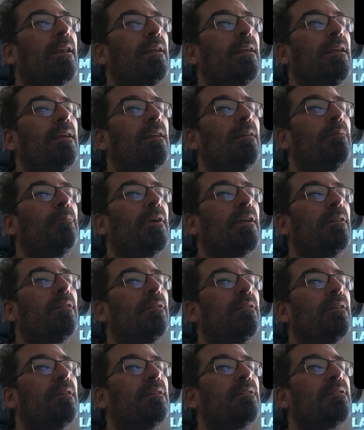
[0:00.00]
in, but
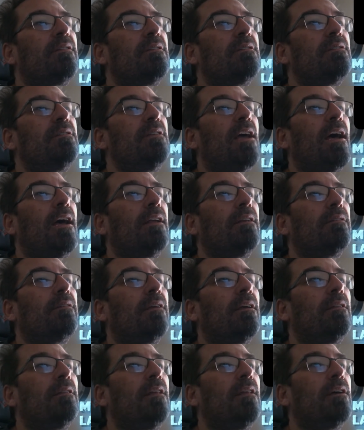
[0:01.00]
this is not a
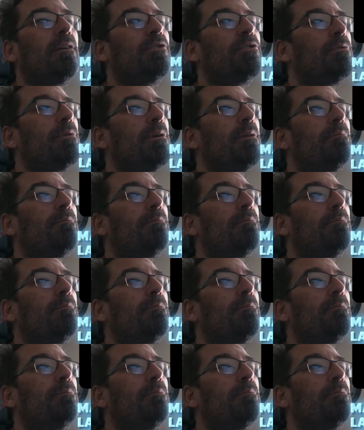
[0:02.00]
luxury in